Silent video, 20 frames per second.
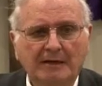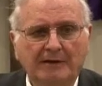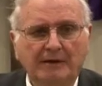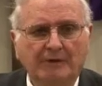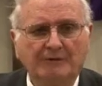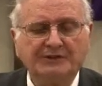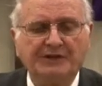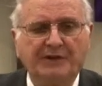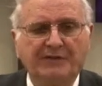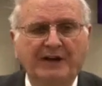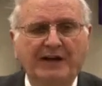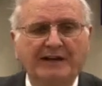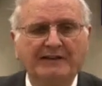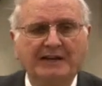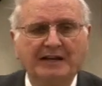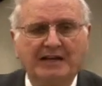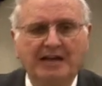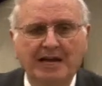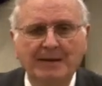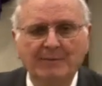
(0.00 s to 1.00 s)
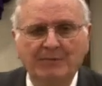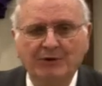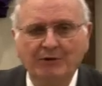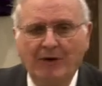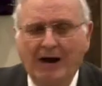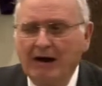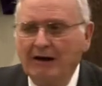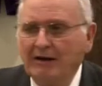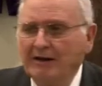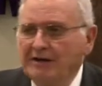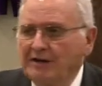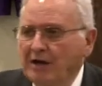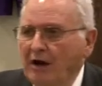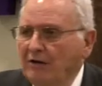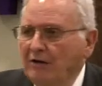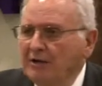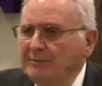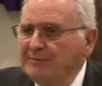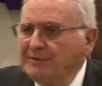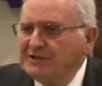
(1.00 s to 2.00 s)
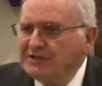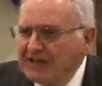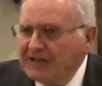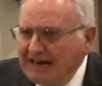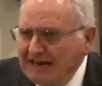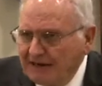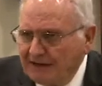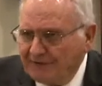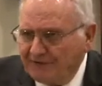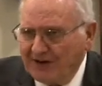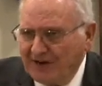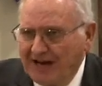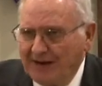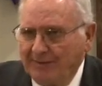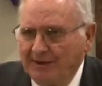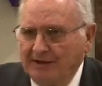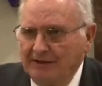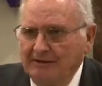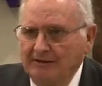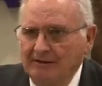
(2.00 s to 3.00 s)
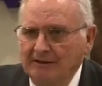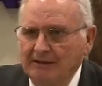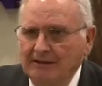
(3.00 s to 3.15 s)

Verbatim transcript: There was a thing that came through Ireland called the potato famine.